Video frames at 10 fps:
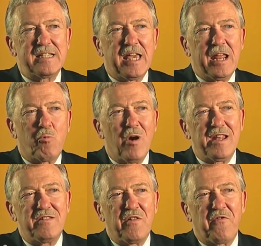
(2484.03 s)
getting
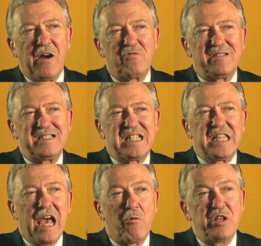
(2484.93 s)
wet in the fountains,
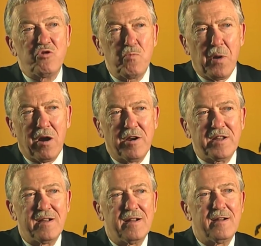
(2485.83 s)
and now a new part